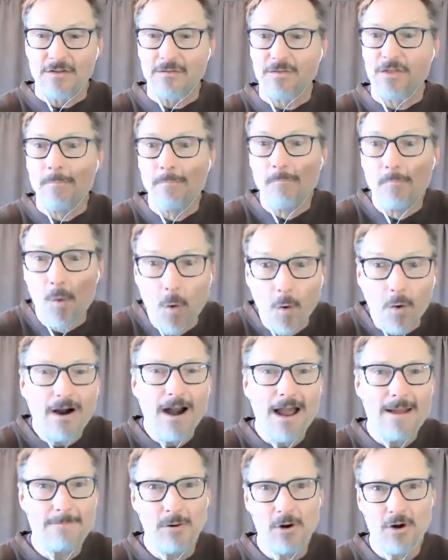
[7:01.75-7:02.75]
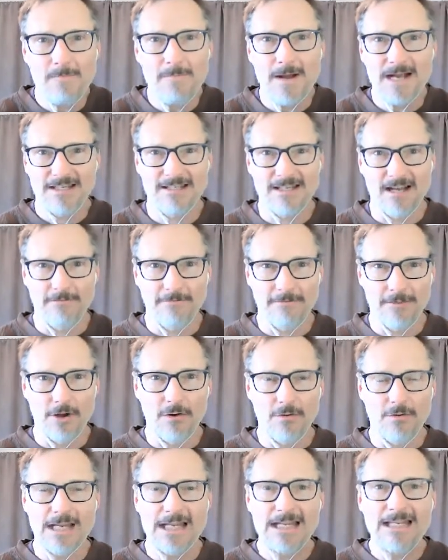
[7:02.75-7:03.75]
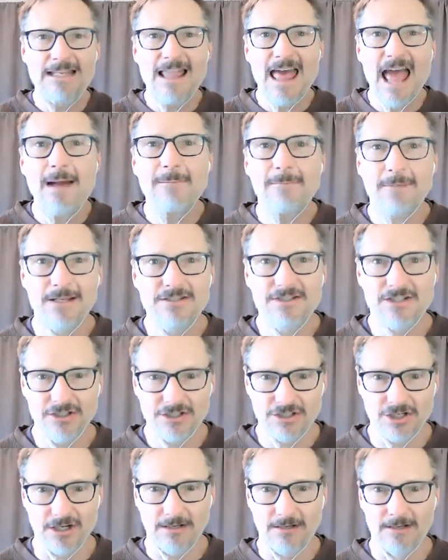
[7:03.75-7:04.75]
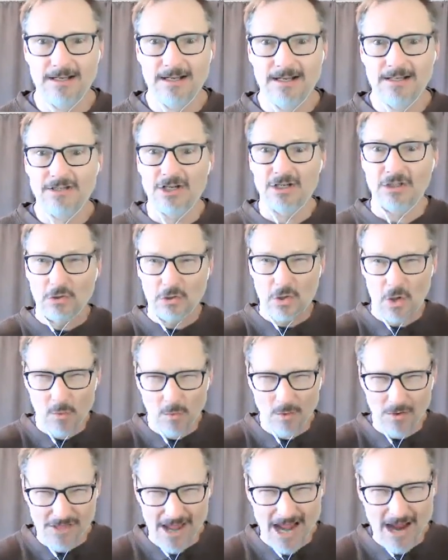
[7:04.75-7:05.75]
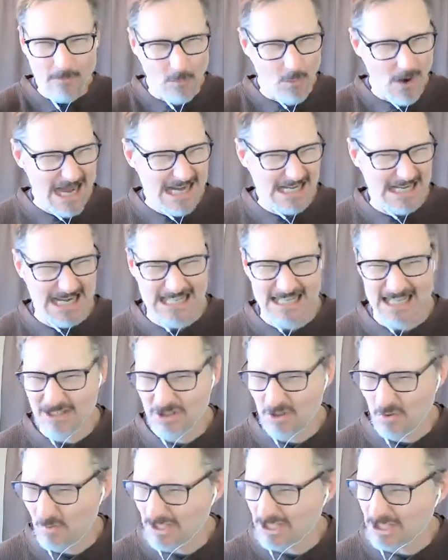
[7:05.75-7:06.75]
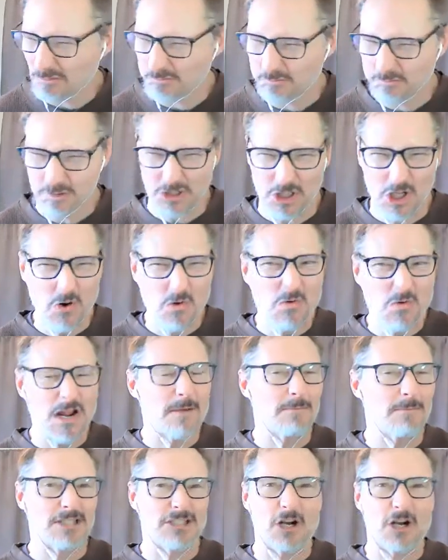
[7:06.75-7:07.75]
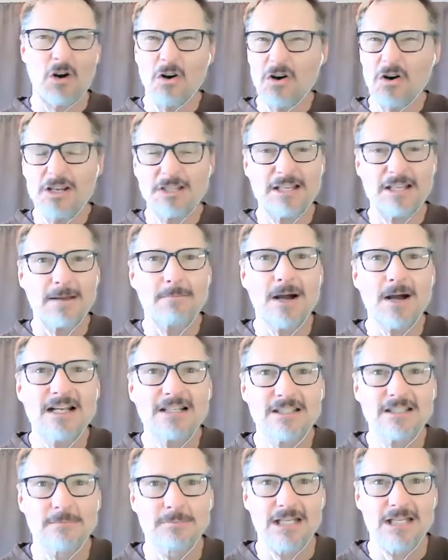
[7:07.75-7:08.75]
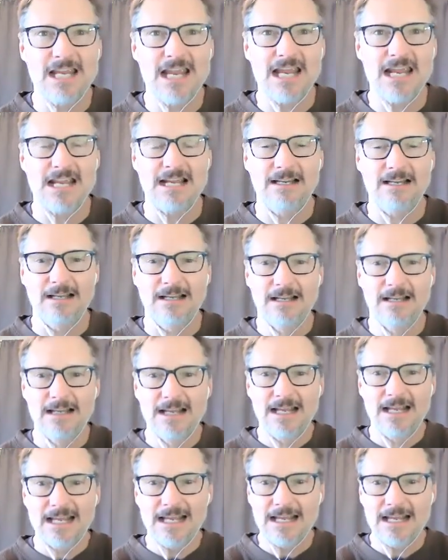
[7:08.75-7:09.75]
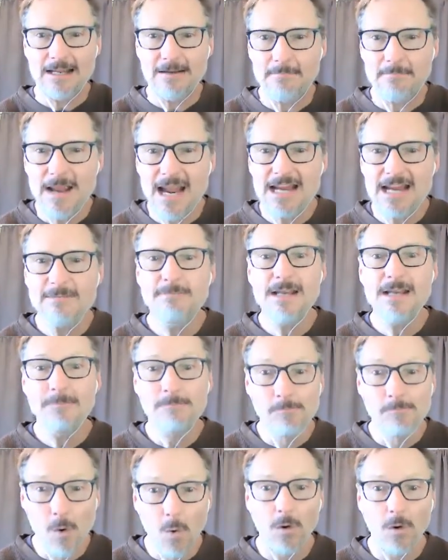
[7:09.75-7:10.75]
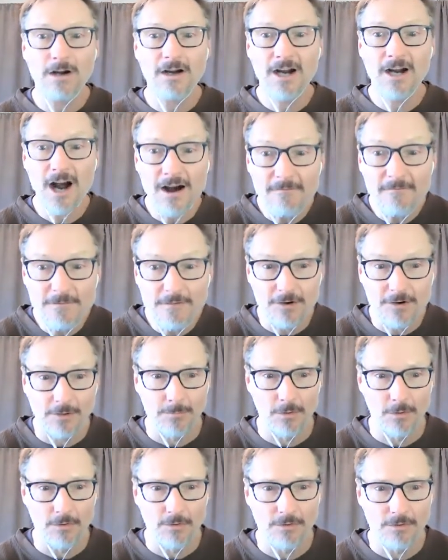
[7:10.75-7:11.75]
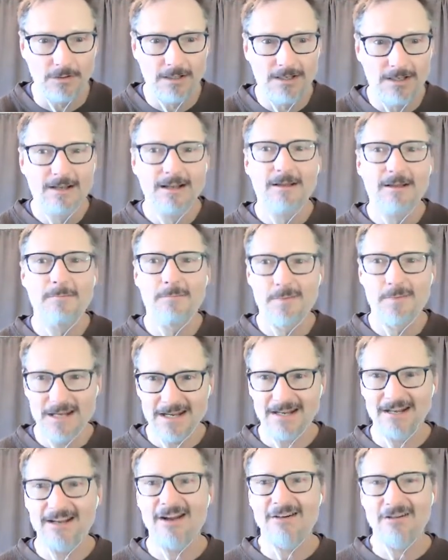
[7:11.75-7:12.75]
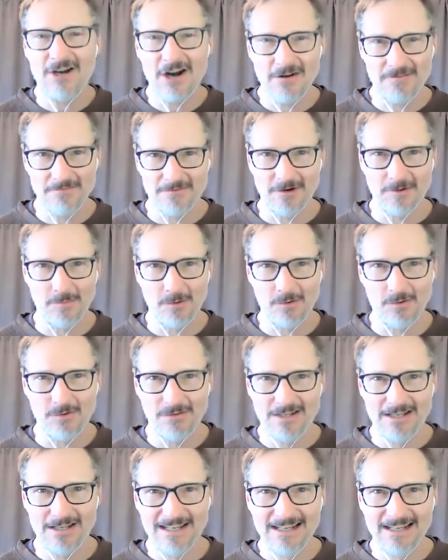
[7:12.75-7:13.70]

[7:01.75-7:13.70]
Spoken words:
the more I put myself, though, in that position to lower that weight and then to explode up as hard as I possibly can, it made me more comfortable being uncomfortable.